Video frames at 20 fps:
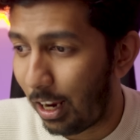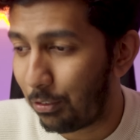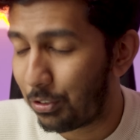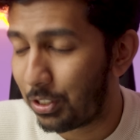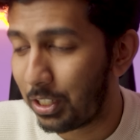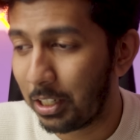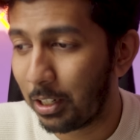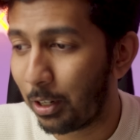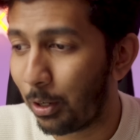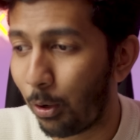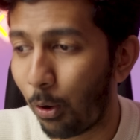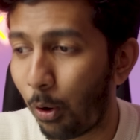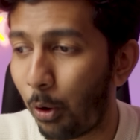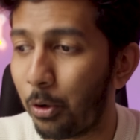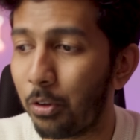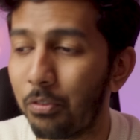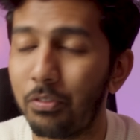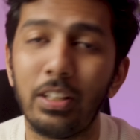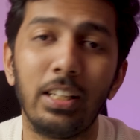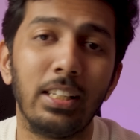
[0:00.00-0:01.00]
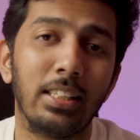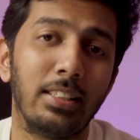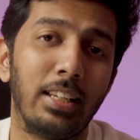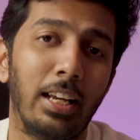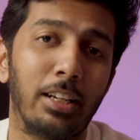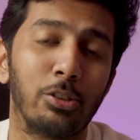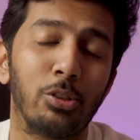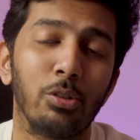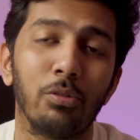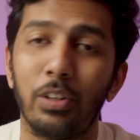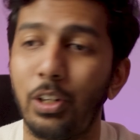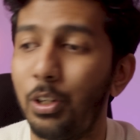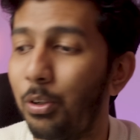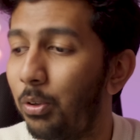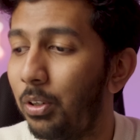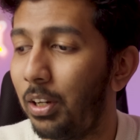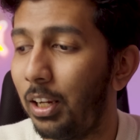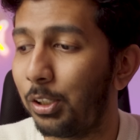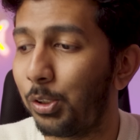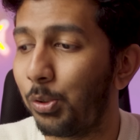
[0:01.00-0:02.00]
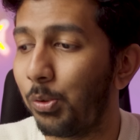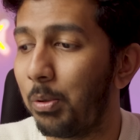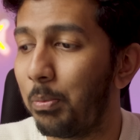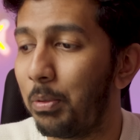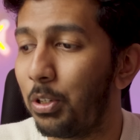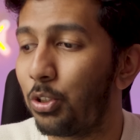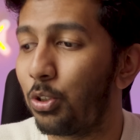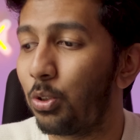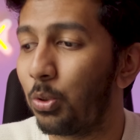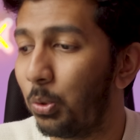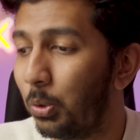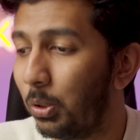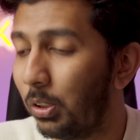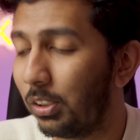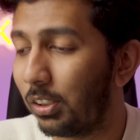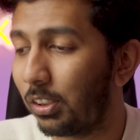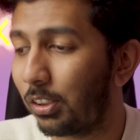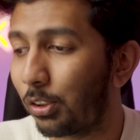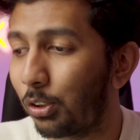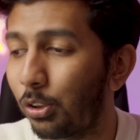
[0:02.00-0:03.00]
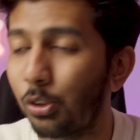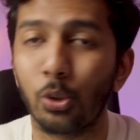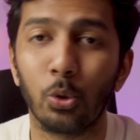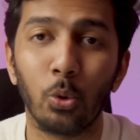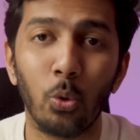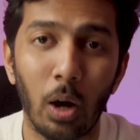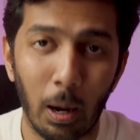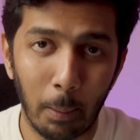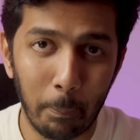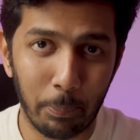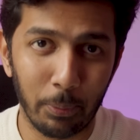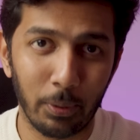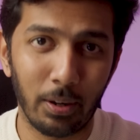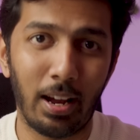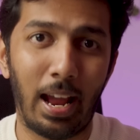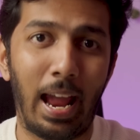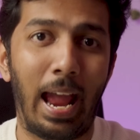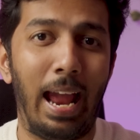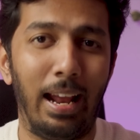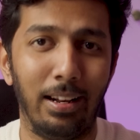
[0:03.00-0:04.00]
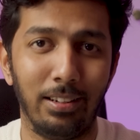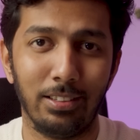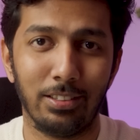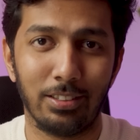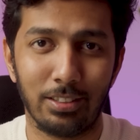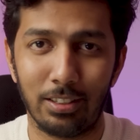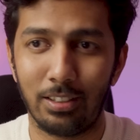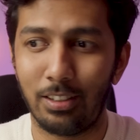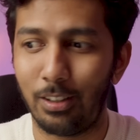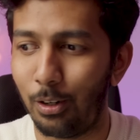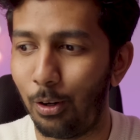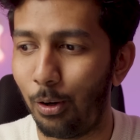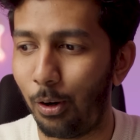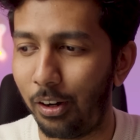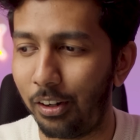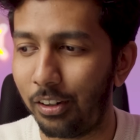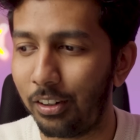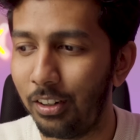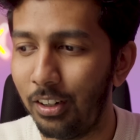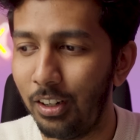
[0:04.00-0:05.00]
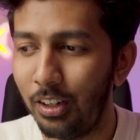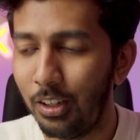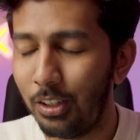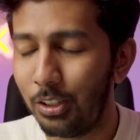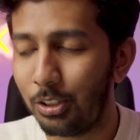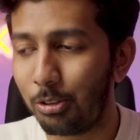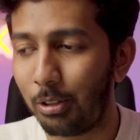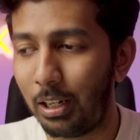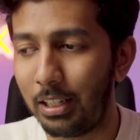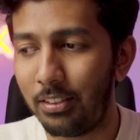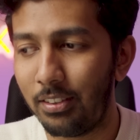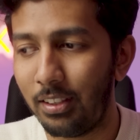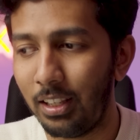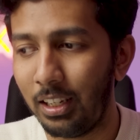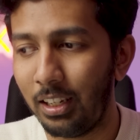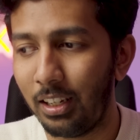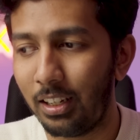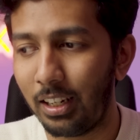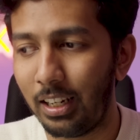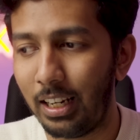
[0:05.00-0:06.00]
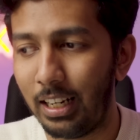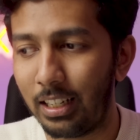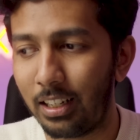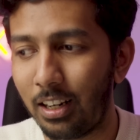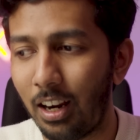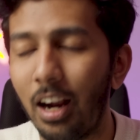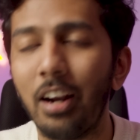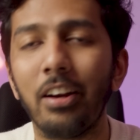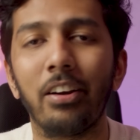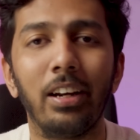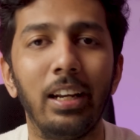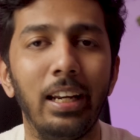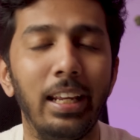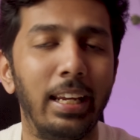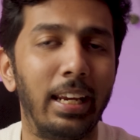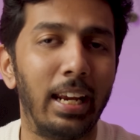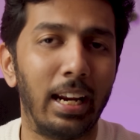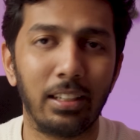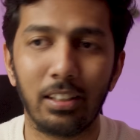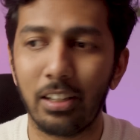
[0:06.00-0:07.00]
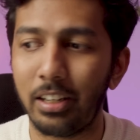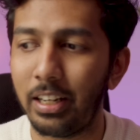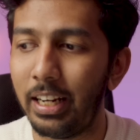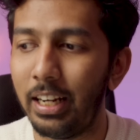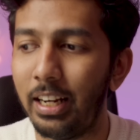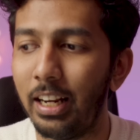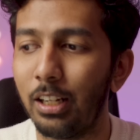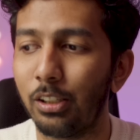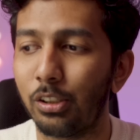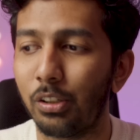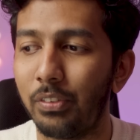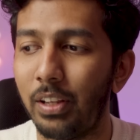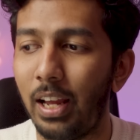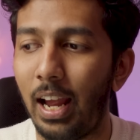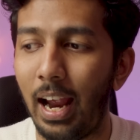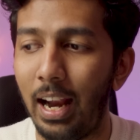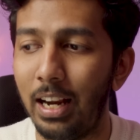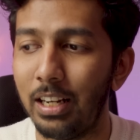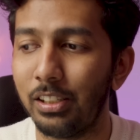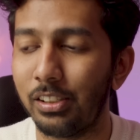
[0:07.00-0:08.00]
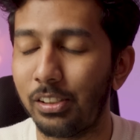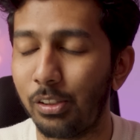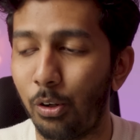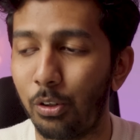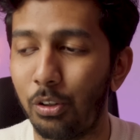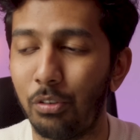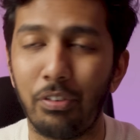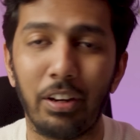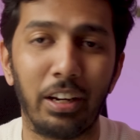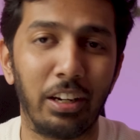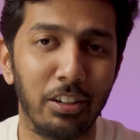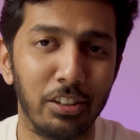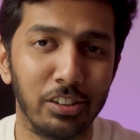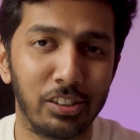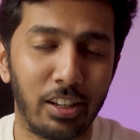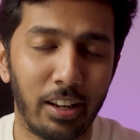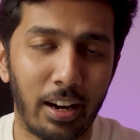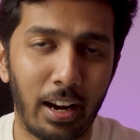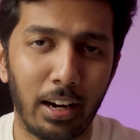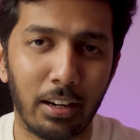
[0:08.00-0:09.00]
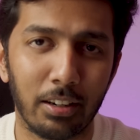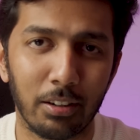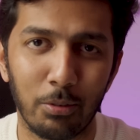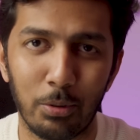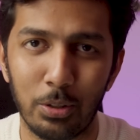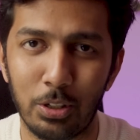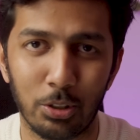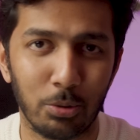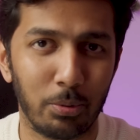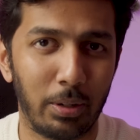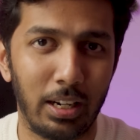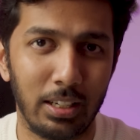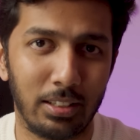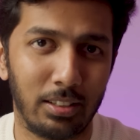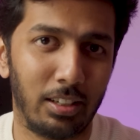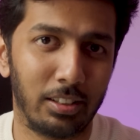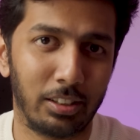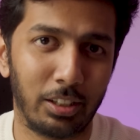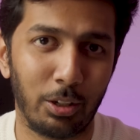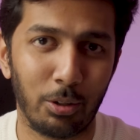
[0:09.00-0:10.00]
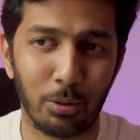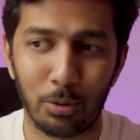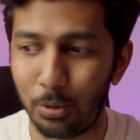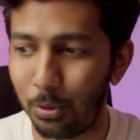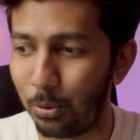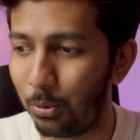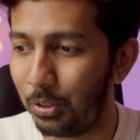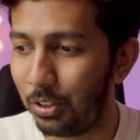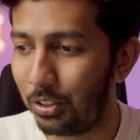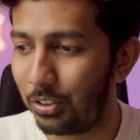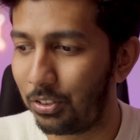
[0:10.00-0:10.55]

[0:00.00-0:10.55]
I've seen a lot of these text to video, text to image tools screw up hands a lot. So I think it can't really get the details of the hands or the fingers correct, which is why it's asking you to do